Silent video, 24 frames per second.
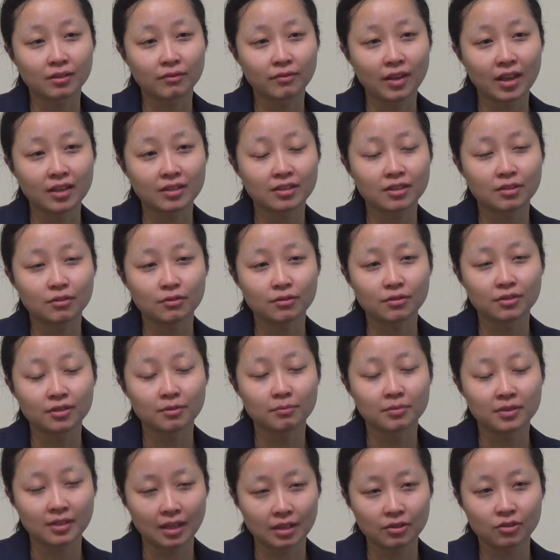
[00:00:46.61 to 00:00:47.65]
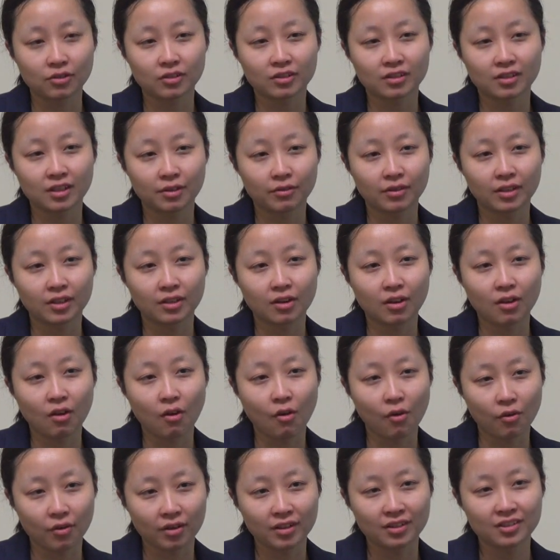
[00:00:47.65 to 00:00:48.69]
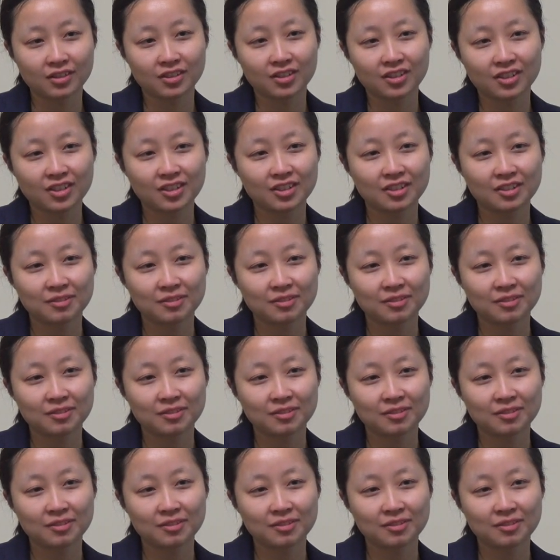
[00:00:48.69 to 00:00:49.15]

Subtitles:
advanced skills obstetrics year in Orange.